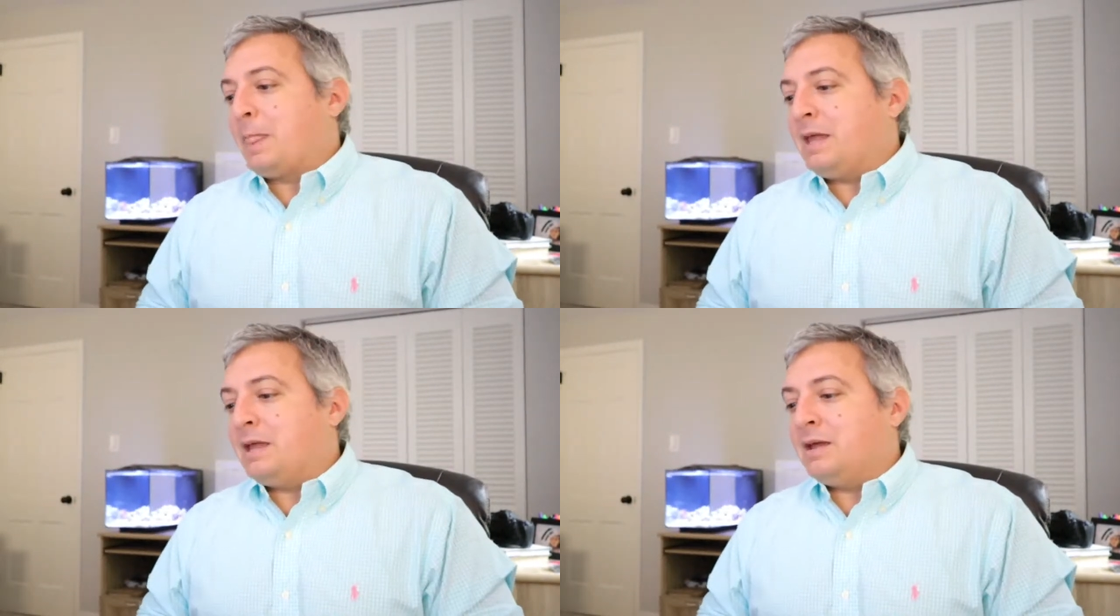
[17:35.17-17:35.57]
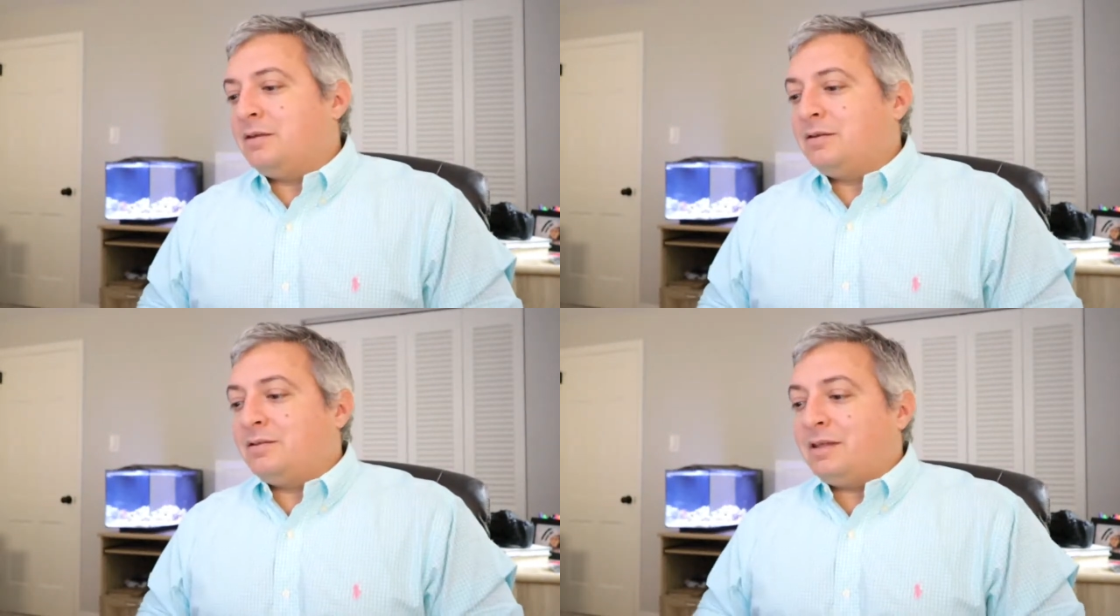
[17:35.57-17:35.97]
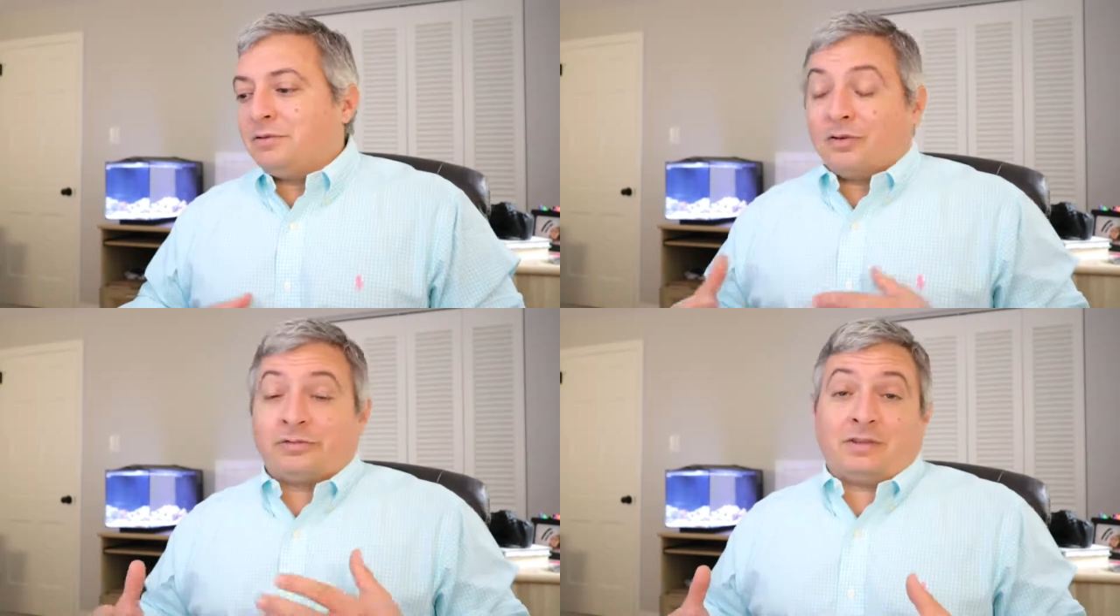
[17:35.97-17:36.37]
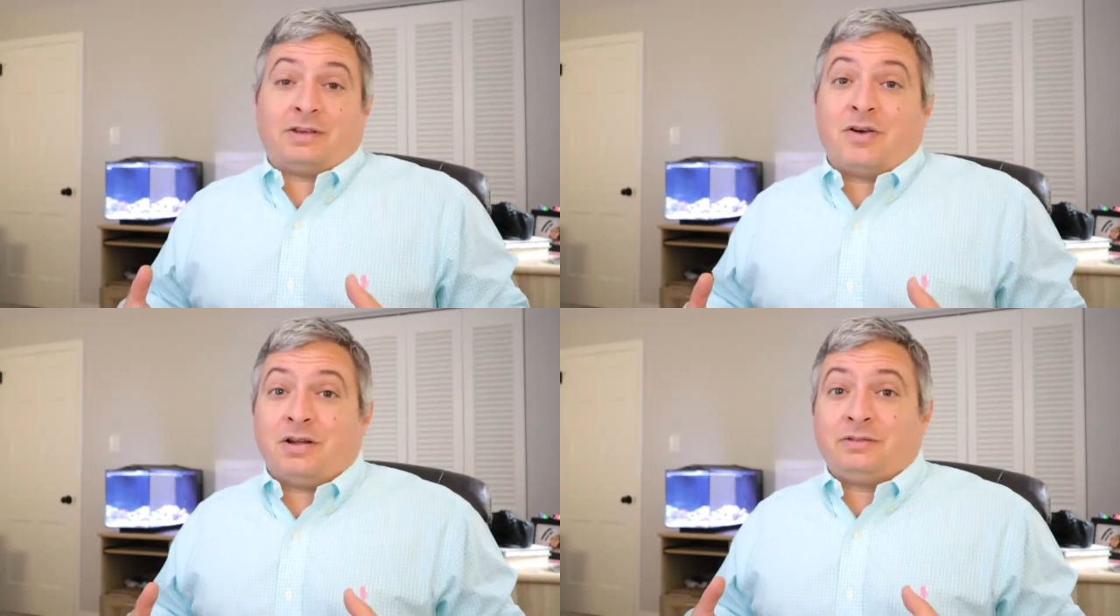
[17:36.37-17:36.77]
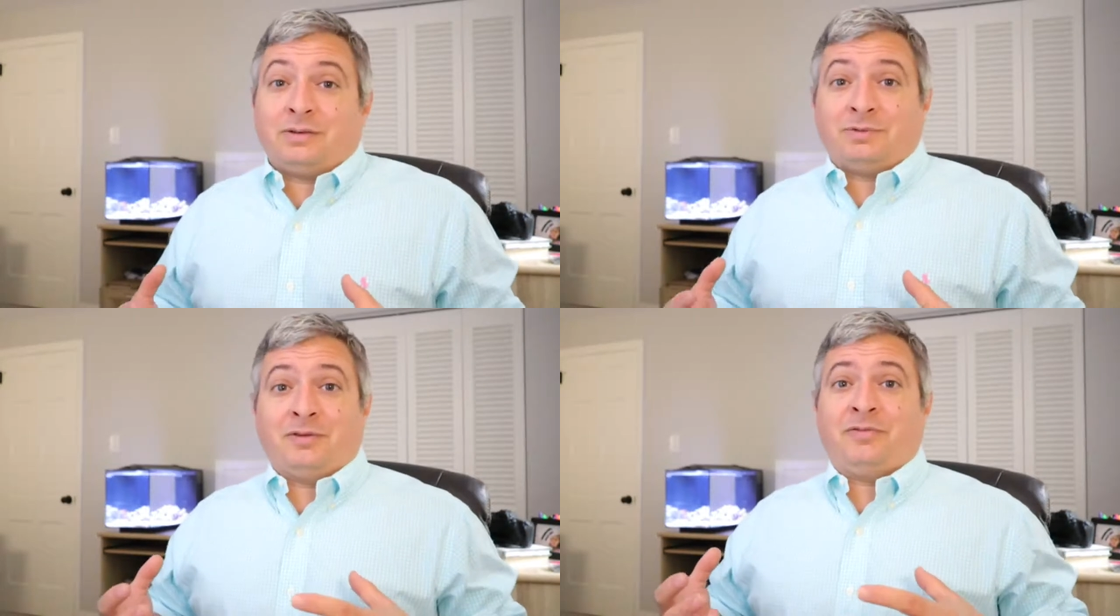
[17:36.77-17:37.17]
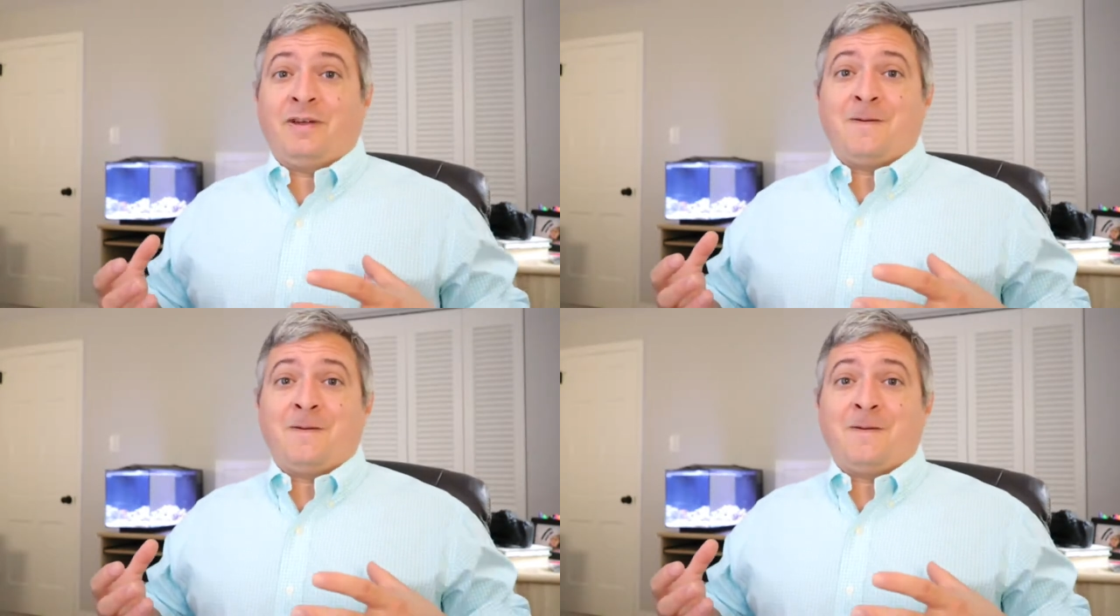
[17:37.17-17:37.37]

And then there's also that concept of,